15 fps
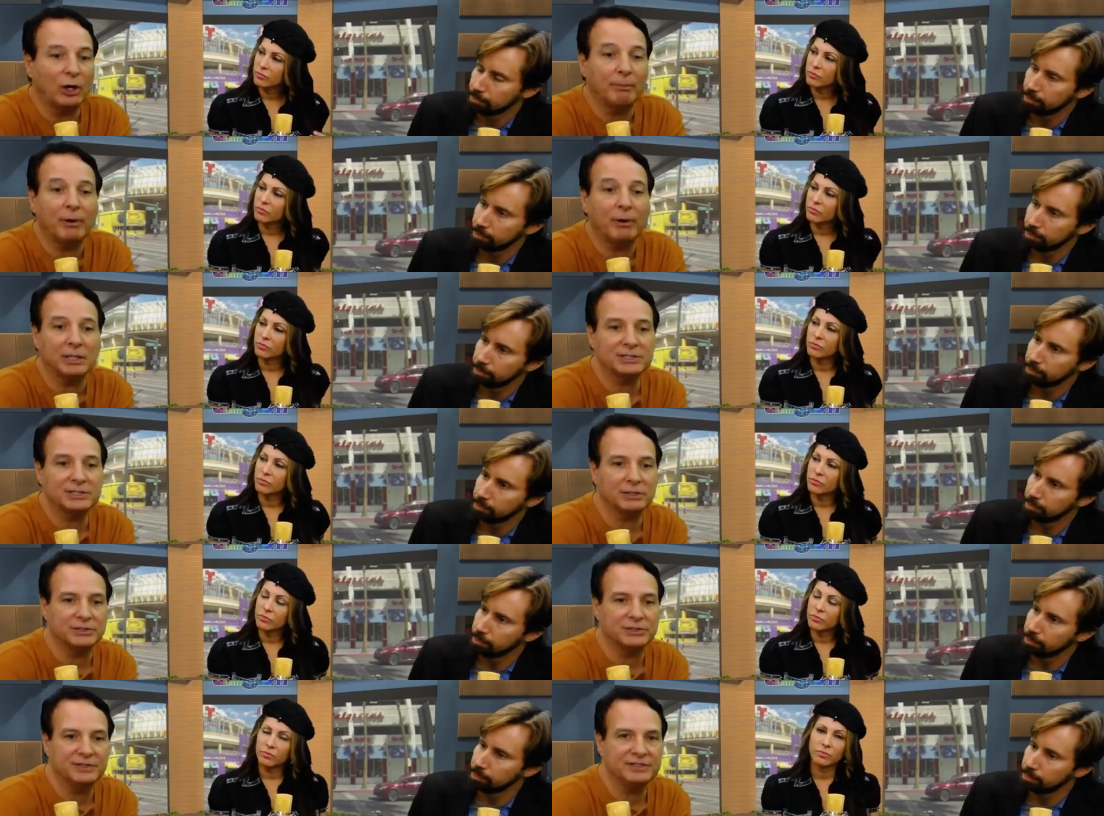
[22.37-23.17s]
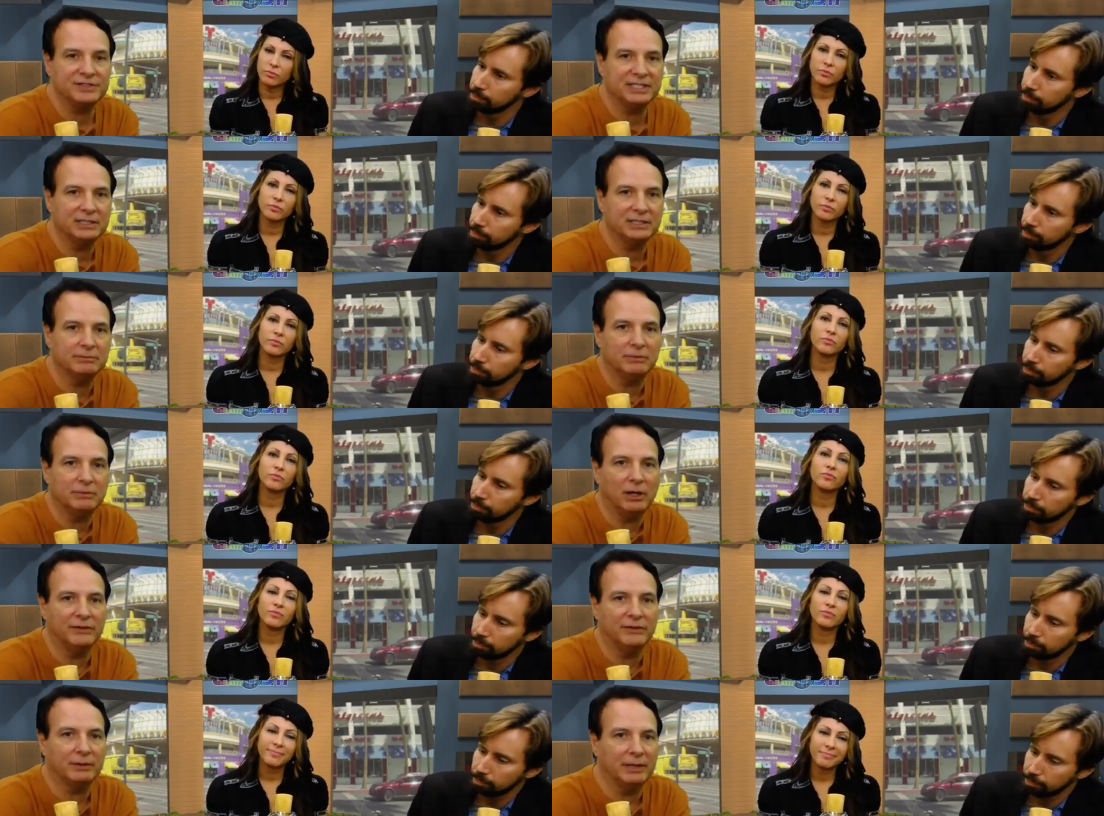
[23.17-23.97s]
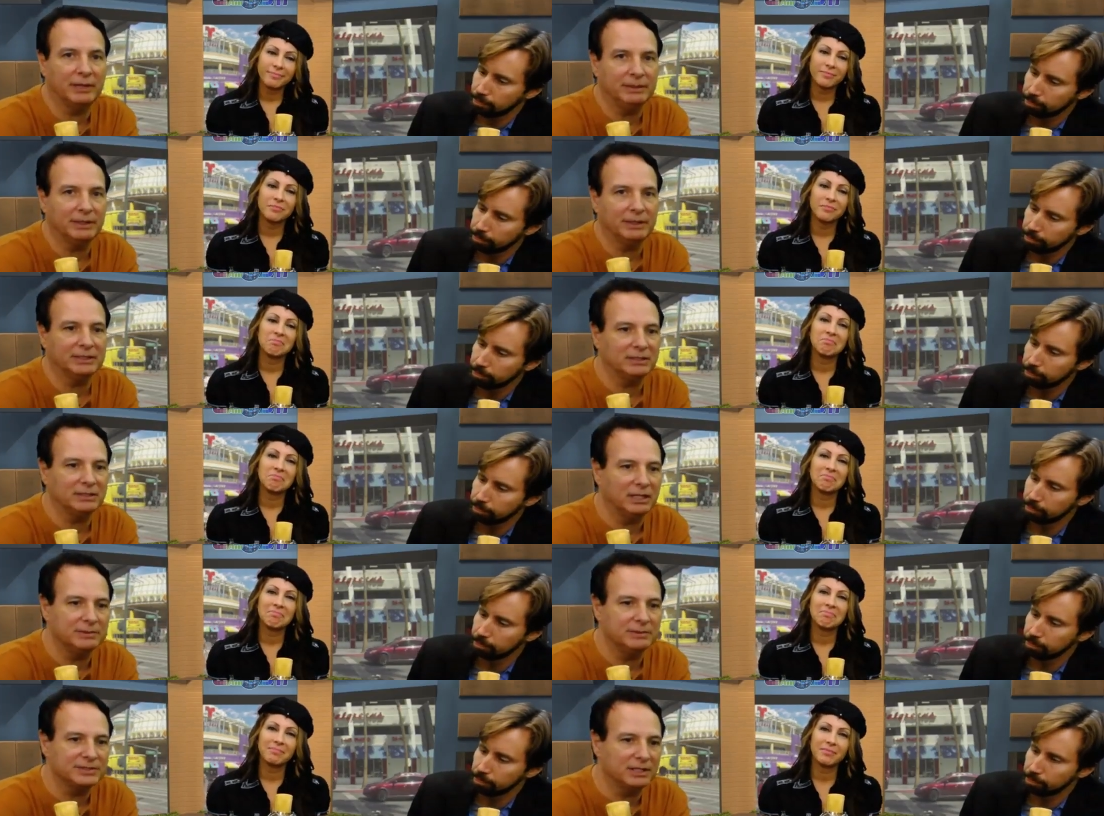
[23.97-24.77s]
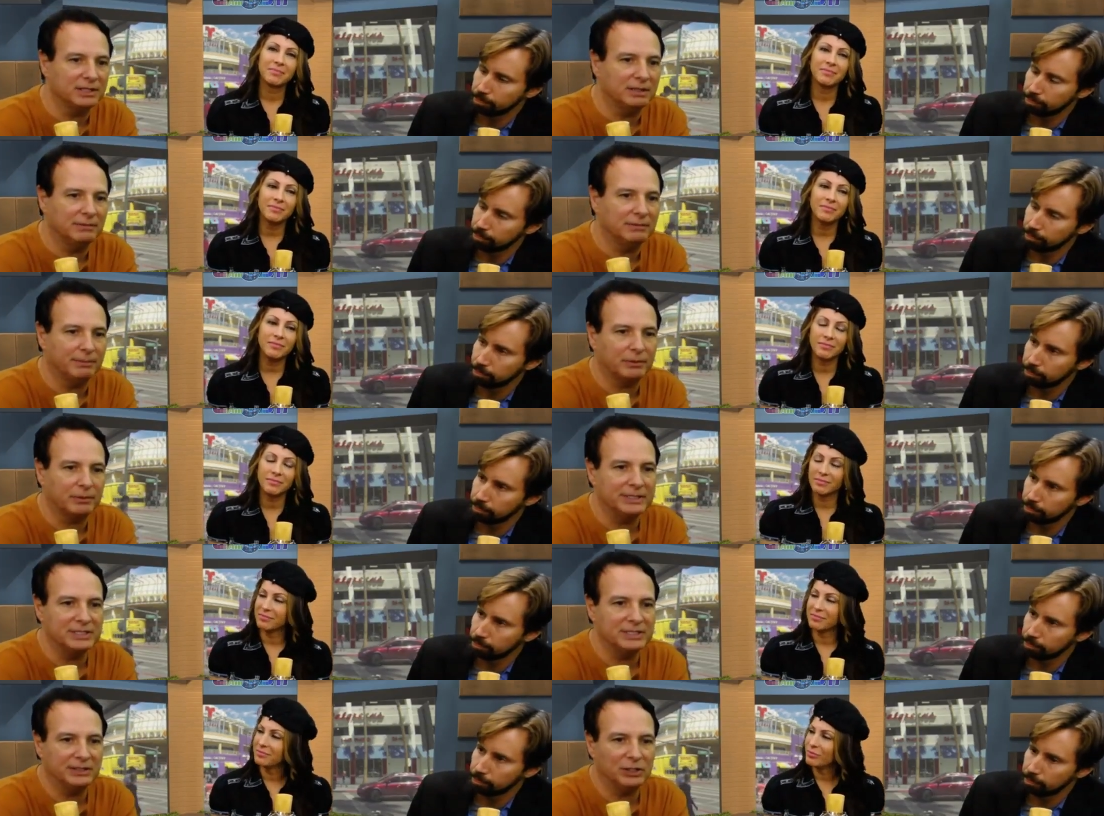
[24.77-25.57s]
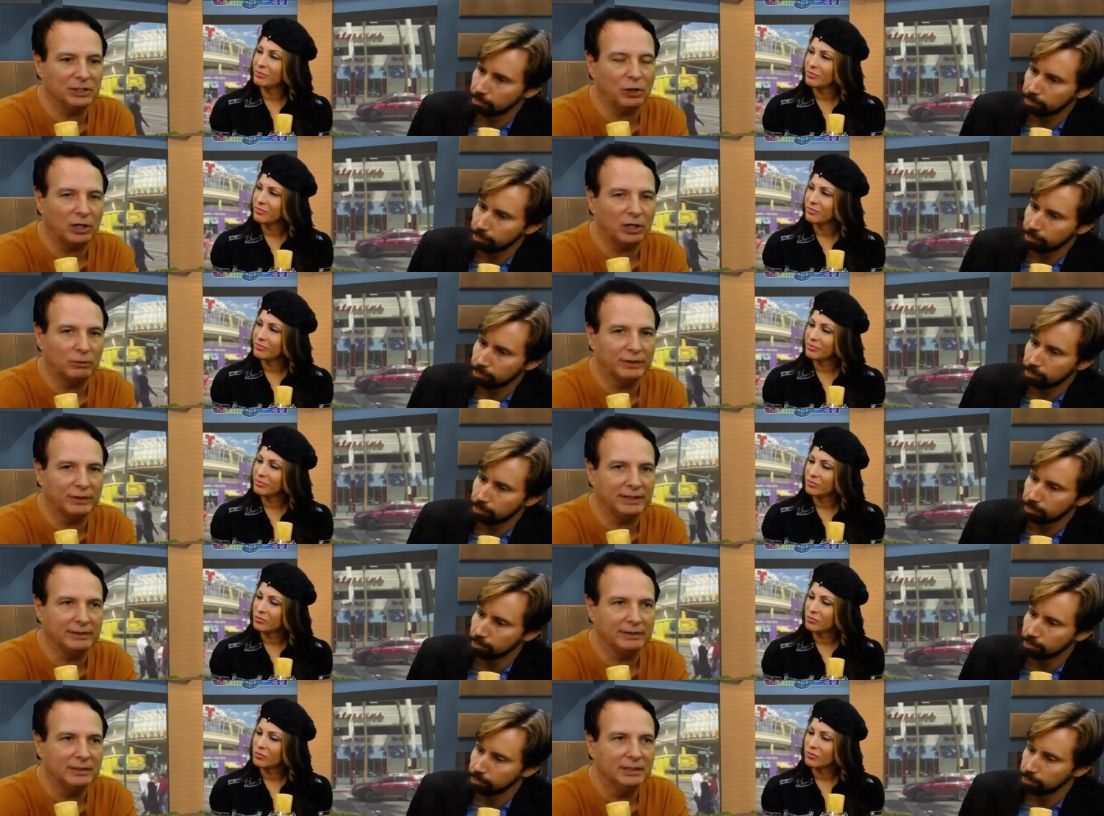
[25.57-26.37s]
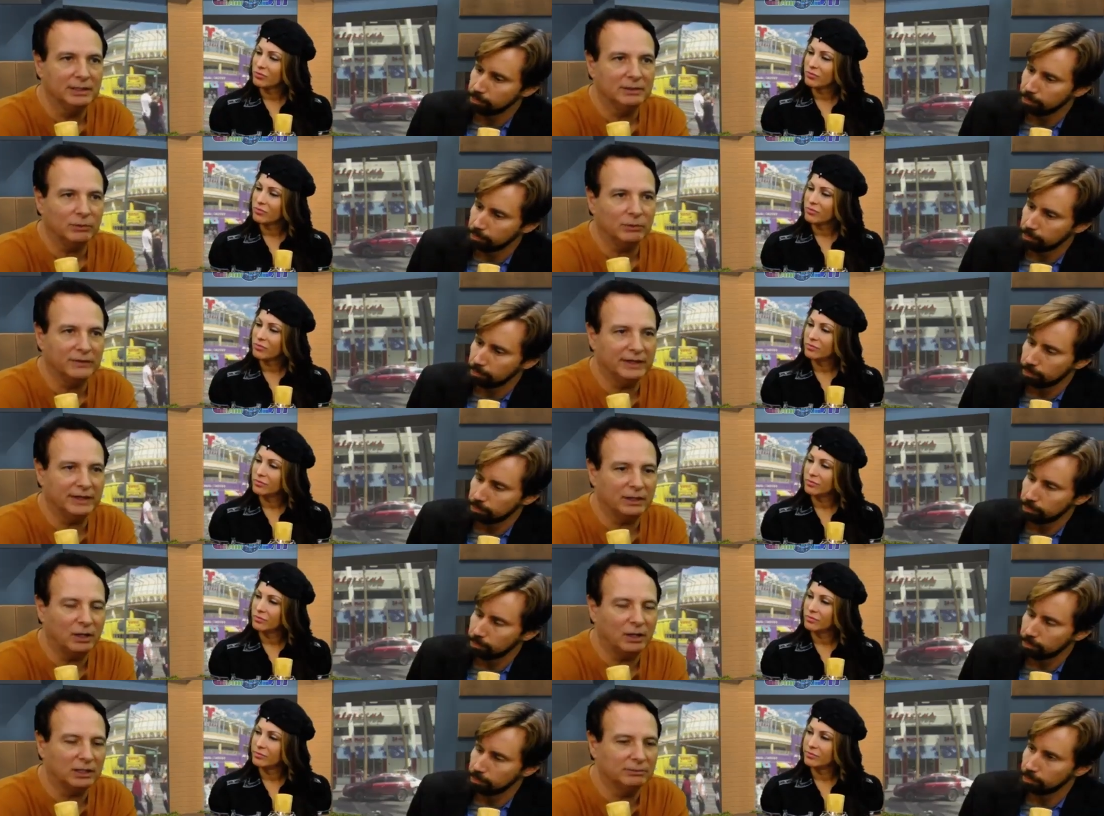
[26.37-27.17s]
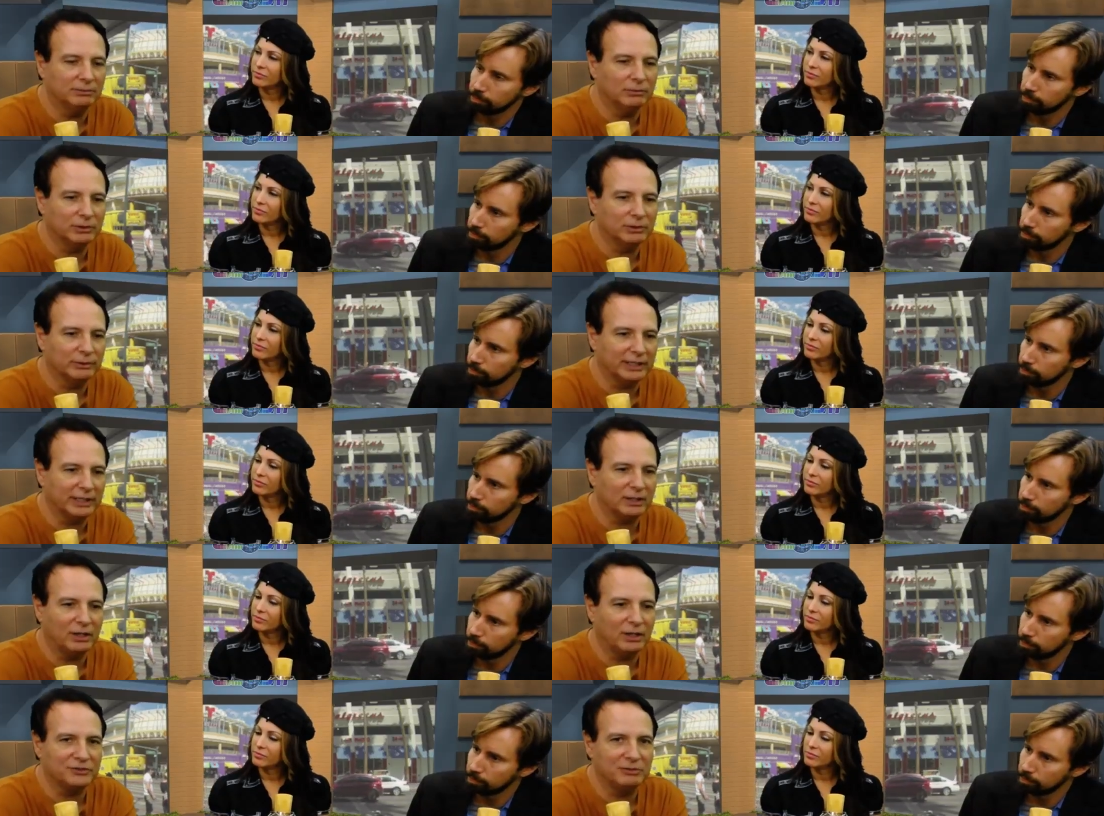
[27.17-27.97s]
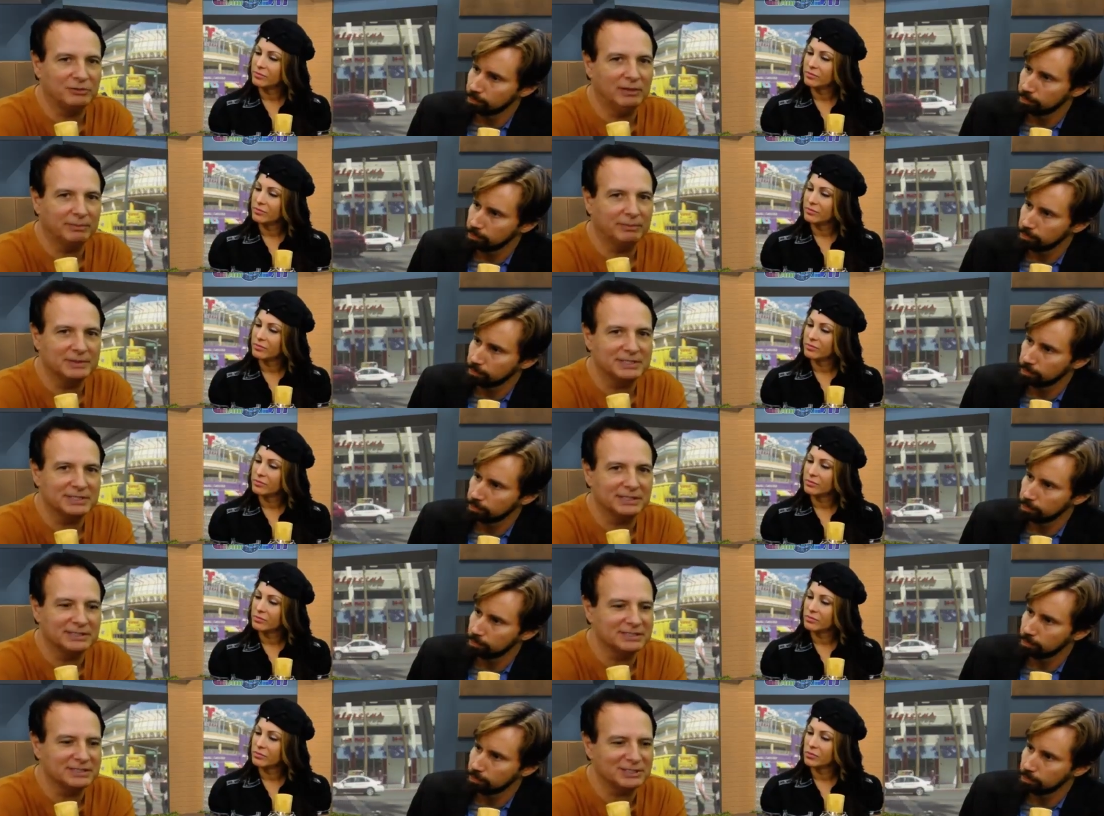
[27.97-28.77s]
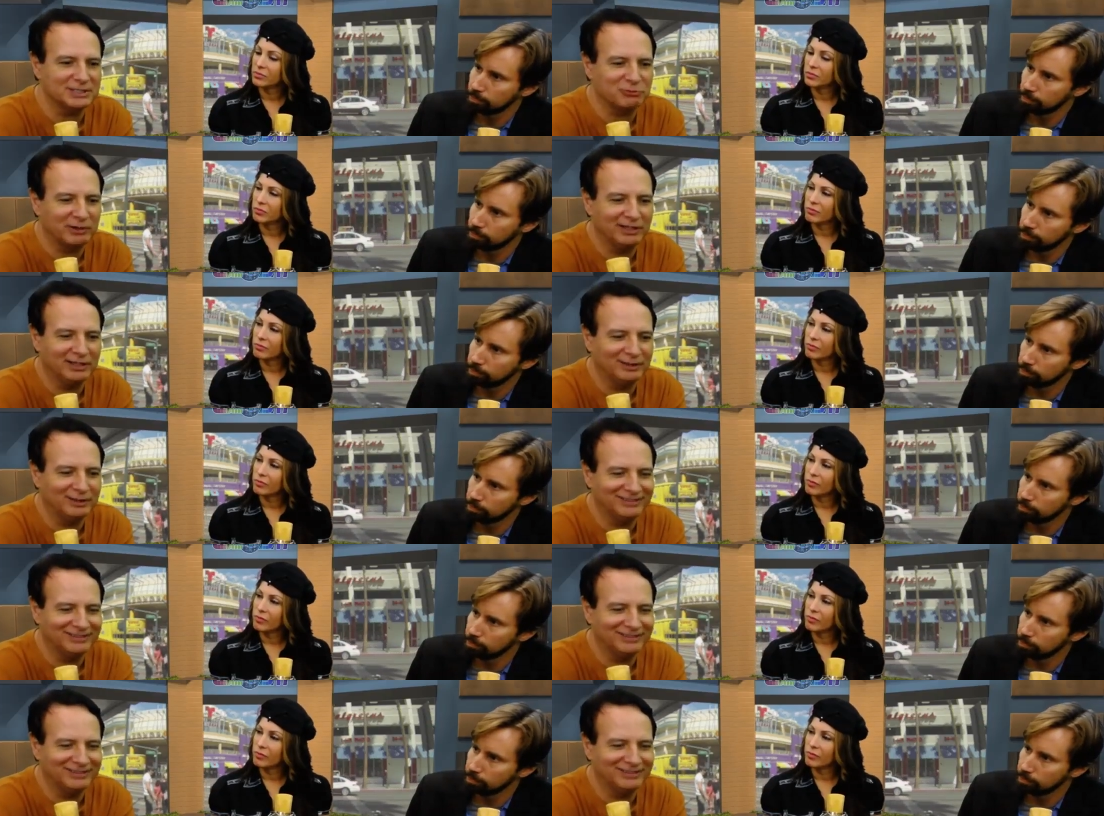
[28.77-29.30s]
Speaker 1: Pawn Stars. You've seen him on there many, many times, um, mm-hmm. appraising the art when they when they call him when Rick calls him up and says, "Is this real?"